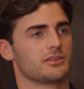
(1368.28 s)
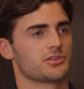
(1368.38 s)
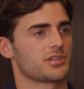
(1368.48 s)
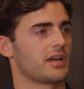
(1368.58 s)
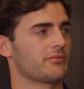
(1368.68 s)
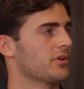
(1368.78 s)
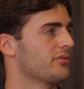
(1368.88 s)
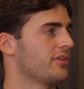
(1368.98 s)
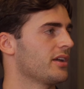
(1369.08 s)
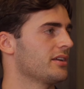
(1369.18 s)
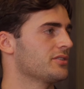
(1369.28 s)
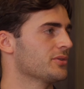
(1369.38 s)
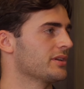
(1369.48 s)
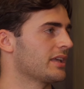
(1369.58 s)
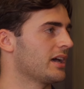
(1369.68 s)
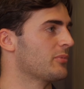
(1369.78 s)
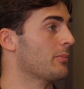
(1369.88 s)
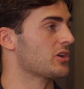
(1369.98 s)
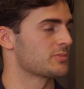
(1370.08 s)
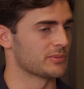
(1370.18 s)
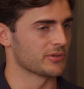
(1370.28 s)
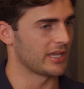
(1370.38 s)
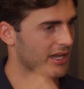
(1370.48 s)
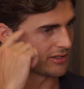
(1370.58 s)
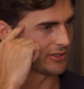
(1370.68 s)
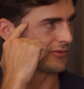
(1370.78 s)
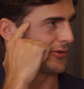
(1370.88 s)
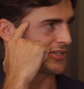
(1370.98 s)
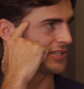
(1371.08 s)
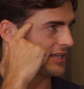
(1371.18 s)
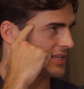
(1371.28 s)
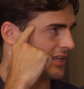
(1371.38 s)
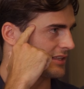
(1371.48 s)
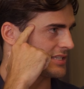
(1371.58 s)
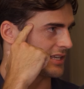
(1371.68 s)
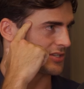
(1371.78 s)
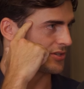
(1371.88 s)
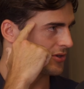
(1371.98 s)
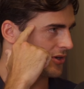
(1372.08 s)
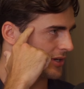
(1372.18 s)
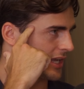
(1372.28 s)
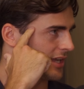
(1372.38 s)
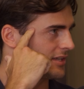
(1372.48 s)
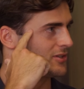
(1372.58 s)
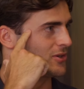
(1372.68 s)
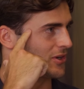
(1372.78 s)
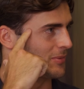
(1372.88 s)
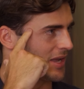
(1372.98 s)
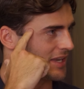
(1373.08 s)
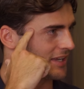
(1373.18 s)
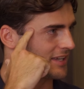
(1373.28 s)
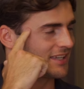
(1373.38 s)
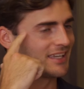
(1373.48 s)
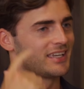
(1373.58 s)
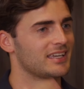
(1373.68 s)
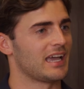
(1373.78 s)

you should have no fear in doing that. But most people, they have a little voice in their head that says, you're not okay, you're not going to make it. Yeah.